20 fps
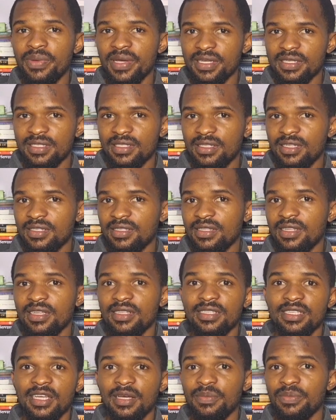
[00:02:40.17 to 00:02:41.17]
best the
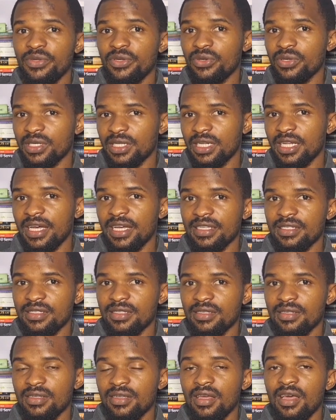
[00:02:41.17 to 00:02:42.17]
state can be
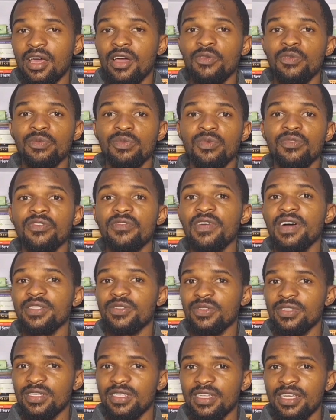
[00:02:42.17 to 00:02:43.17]
organized. We move over
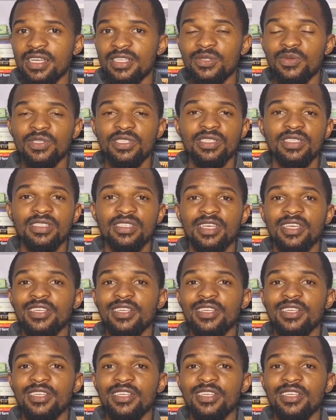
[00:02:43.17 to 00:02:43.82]
to the next, which is